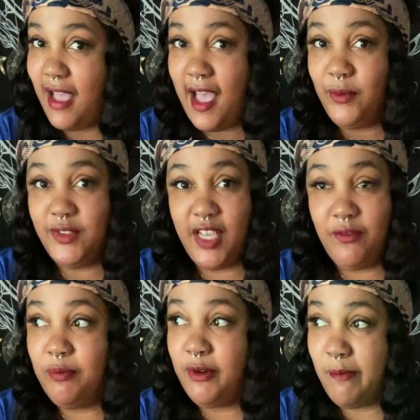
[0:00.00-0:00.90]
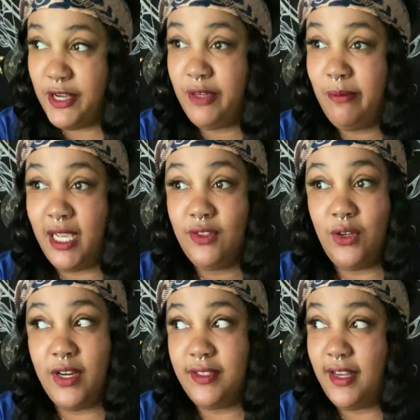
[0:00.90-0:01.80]
I was given permission by
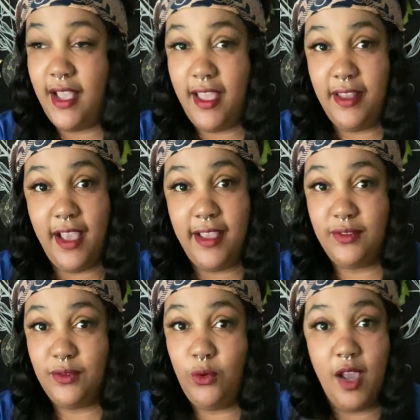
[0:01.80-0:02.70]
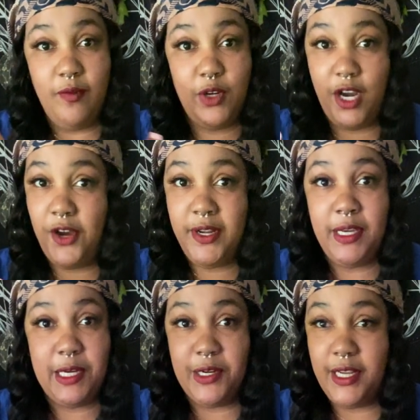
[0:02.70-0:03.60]
source, and I whoever heard it.
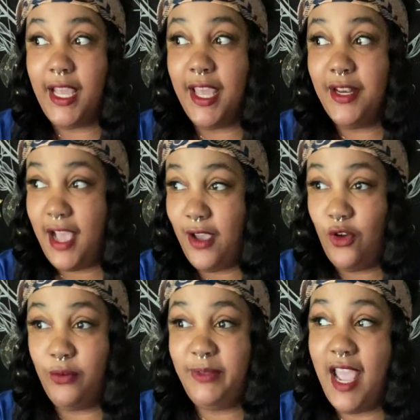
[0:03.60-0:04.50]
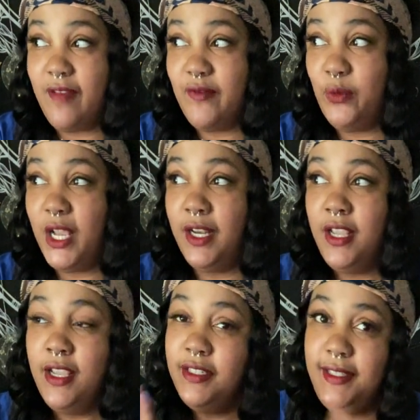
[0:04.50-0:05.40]
And I hope that everyone
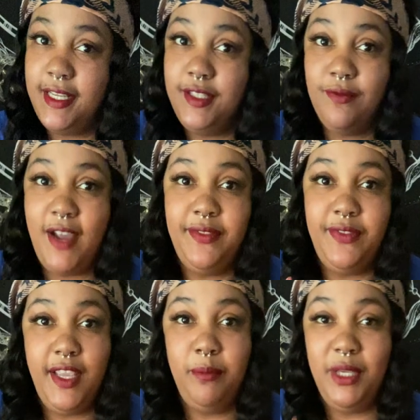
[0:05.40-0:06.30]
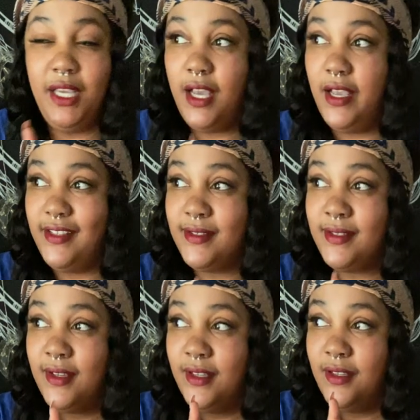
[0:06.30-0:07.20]
did the right thing, because
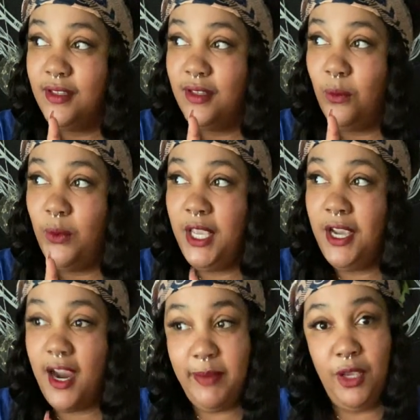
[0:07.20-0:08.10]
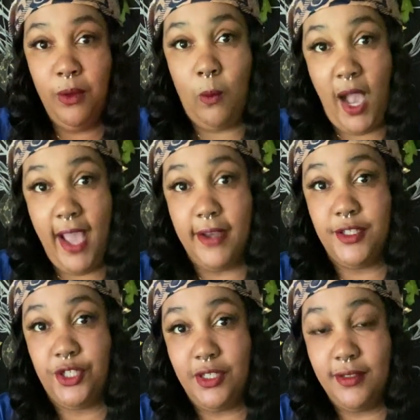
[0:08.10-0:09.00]
we are being
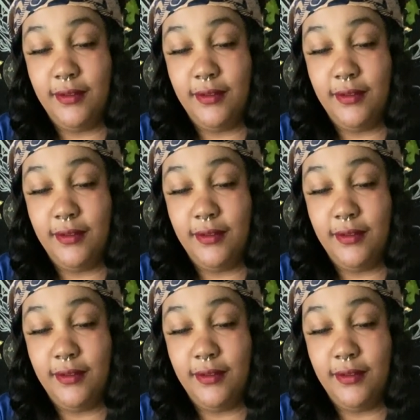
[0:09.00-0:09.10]
watched